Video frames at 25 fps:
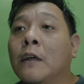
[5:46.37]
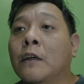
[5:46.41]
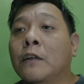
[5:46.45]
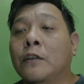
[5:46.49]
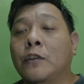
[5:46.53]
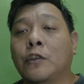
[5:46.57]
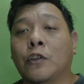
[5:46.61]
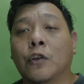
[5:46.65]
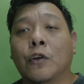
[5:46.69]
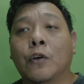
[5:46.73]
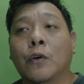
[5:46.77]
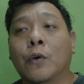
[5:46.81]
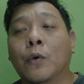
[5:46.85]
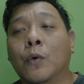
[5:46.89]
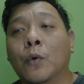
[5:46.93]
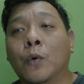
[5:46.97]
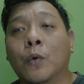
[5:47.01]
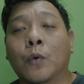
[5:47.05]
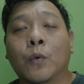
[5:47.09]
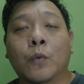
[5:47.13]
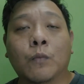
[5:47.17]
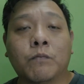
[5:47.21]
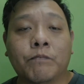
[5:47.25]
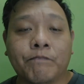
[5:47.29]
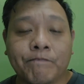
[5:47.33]

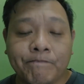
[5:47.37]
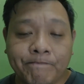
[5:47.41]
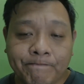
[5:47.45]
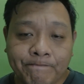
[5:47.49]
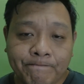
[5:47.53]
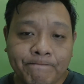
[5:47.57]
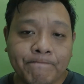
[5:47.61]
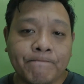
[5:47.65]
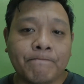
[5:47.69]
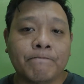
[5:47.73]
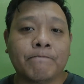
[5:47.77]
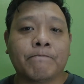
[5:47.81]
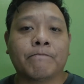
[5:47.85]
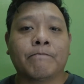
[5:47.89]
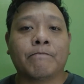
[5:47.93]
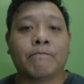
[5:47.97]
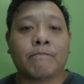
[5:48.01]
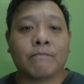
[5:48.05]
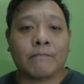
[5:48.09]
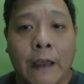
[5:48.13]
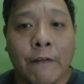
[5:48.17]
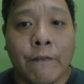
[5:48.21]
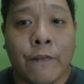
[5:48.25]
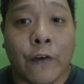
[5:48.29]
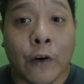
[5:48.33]
So,
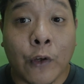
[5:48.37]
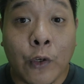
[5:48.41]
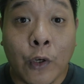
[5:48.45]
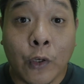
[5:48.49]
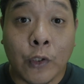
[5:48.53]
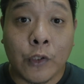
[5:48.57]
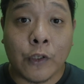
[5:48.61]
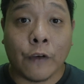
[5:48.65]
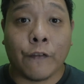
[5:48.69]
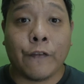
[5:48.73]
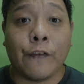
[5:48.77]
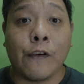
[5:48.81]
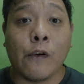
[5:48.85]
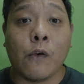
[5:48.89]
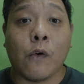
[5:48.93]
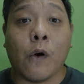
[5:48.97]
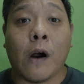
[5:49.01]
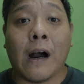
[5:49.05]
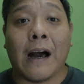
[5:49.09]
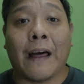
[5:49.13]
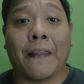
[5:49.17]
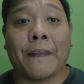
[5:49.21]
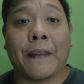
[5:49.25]
and for those of you who are